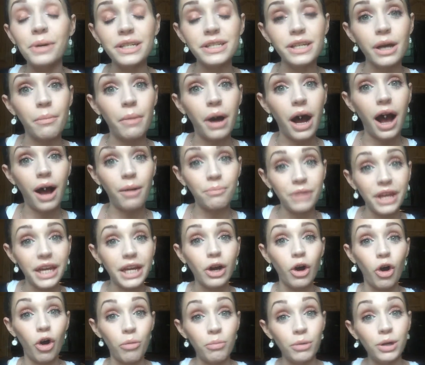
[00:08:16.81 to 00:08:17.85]
because I'm
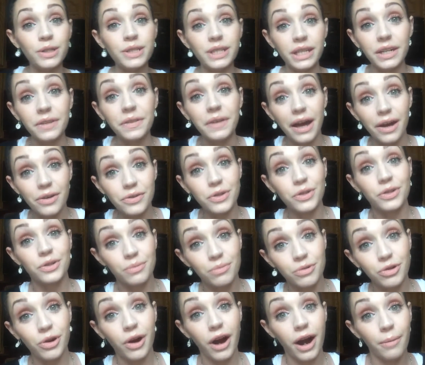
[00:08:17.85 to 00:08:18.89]
like almost at 1,000
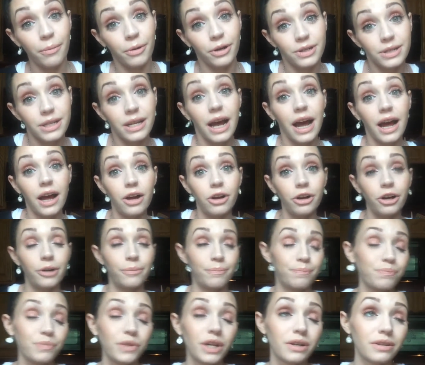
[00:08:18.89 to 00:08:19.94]
subscribers,
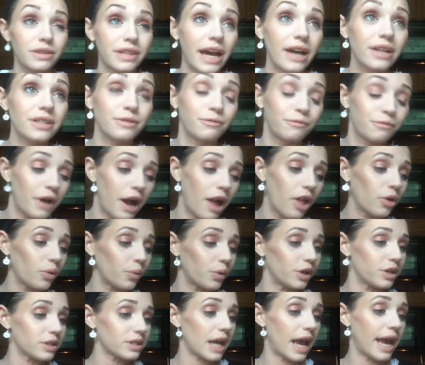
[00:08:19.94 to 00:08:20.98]
or 1,000
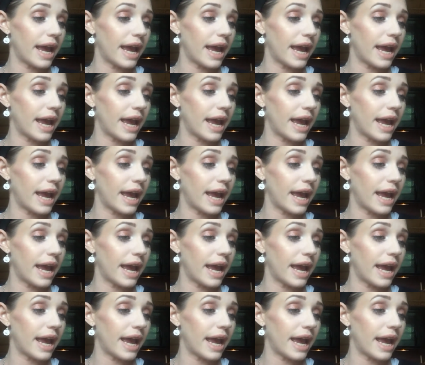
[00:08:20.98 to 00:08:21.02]
followers.